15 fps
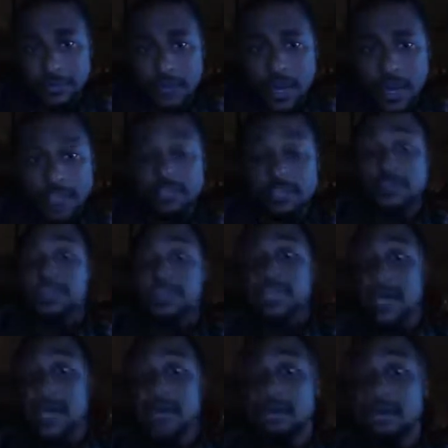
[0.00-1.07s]
right? So this is
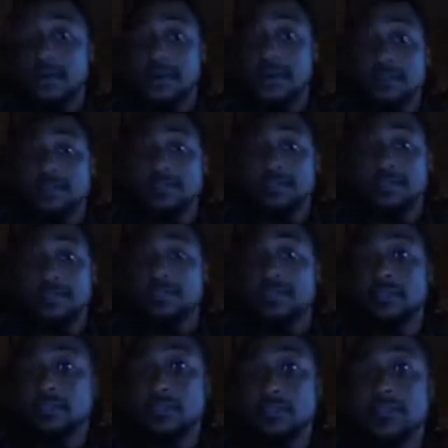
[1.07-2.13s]
how important it is to
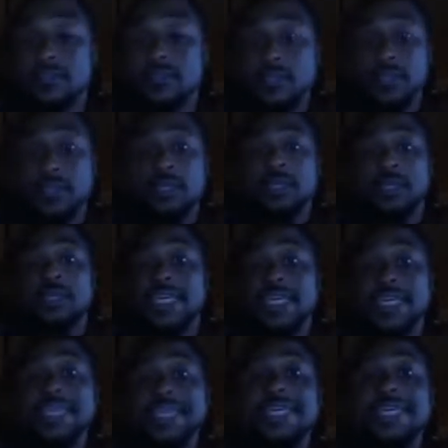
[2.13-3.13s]
the Lord that he